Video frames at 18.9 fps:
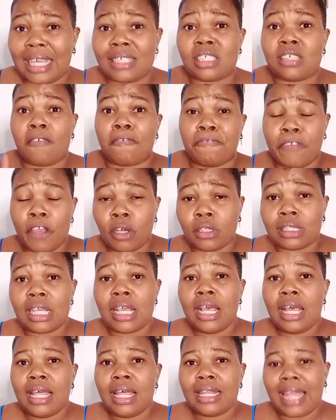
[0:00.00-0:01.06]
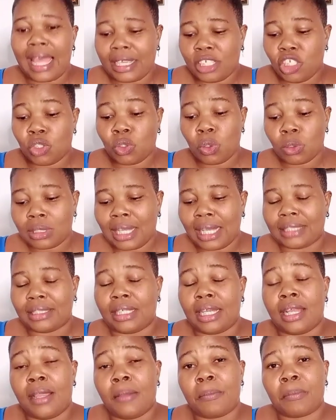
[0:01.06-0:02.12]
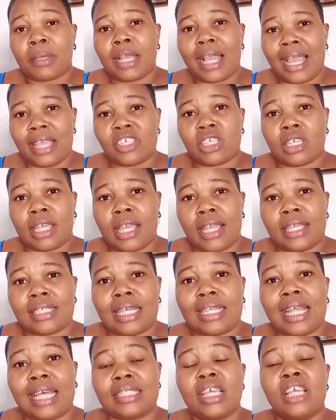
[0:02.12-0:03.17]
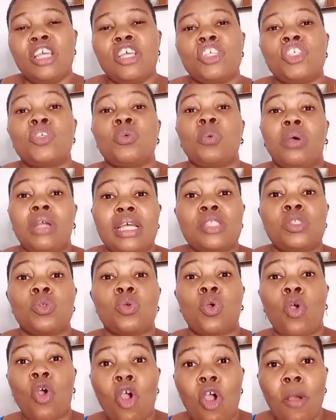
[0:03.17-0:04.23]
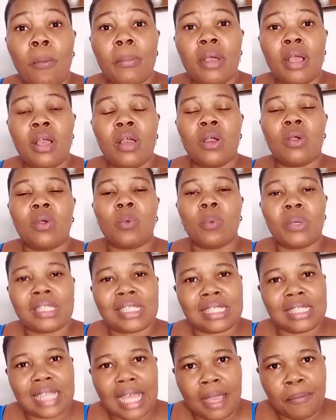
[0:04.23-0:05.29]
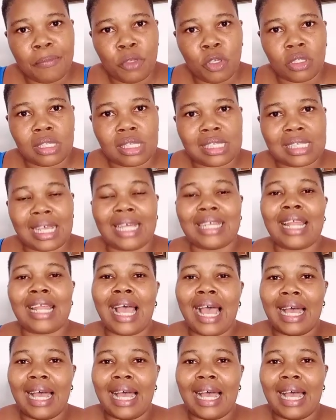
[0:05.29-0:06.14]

and she felt like, she told Kaisha that she wanted to come with them, you understand?